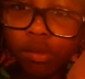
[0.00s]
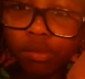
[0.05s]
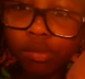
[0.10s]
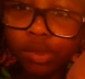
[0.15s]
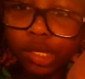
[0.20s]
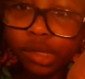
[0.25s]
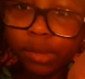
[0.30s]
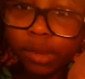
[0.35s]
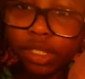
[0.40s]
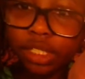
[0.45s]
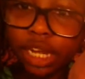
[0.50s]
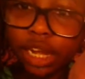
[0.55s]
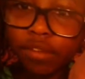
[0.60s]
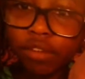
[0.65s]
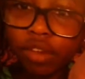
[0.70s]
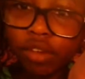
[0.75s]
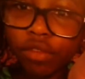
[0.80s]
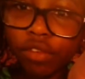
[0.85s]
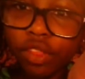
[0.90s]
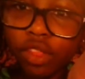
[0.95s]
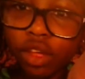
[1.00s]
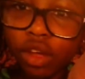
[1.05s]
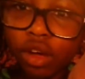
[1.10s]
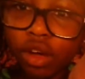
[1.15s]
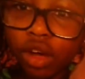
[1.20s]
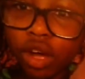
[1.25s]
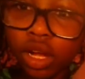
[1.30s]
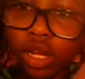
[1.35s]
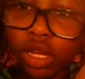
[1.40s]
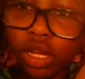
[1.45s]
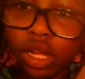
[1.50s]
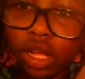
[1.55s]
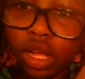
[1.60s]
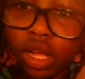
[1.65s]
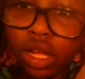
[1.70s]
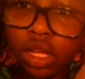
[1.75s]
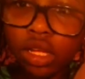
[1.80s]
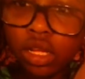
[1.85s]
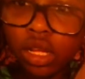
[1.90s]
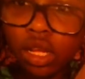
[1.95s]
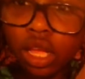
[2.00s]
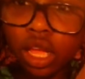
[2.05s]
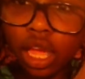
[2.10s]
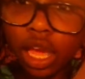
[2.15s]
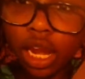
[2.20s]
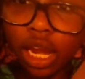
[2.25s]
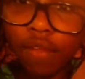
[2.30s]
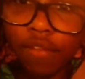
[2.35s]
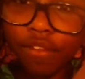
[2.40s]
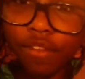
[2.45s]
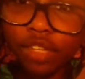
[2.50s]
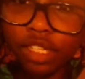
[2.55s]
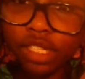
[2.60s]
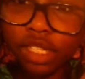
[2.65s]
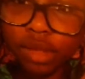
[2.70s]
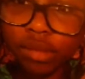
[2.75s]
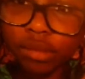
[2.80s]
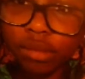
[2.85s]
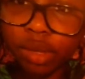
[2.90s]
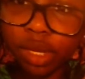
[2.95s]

Pretty much have everything on. You got a SIM